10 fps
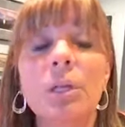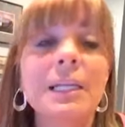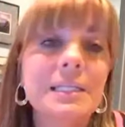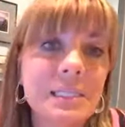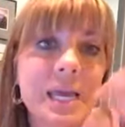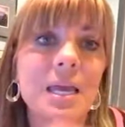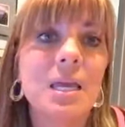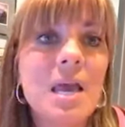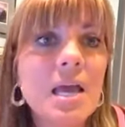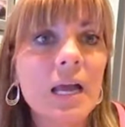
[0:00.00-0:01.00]
Let's say,
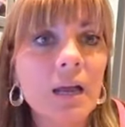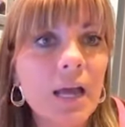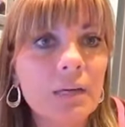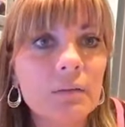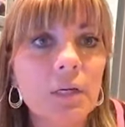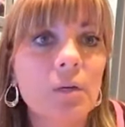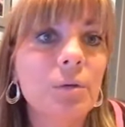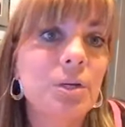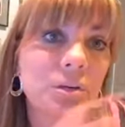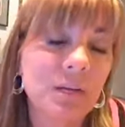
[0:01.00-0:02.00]
uh, I don't know,
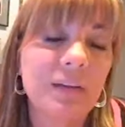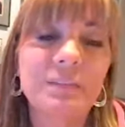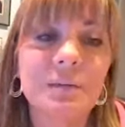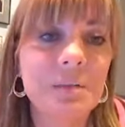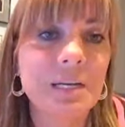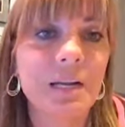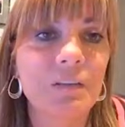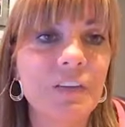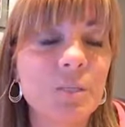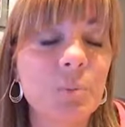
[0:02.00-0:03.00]
and you don't have to admit it on
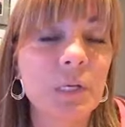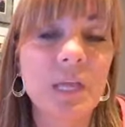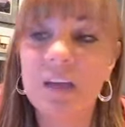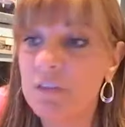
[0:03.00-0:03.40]
Facebook Live,